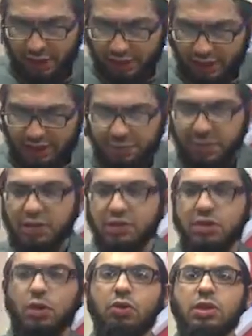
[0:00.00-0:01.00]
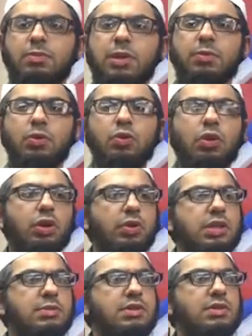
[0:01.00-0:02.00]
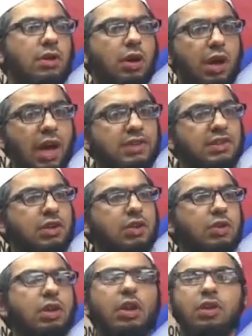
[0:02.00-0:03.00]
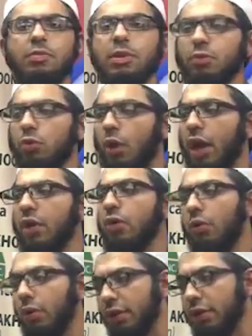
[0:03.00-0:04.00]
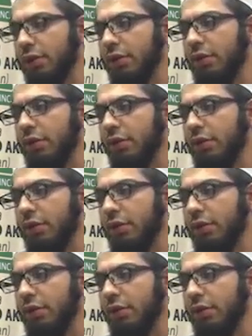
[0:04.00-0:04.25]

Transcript: "Yes, because the only people who are going to be executed are the people who I ordered."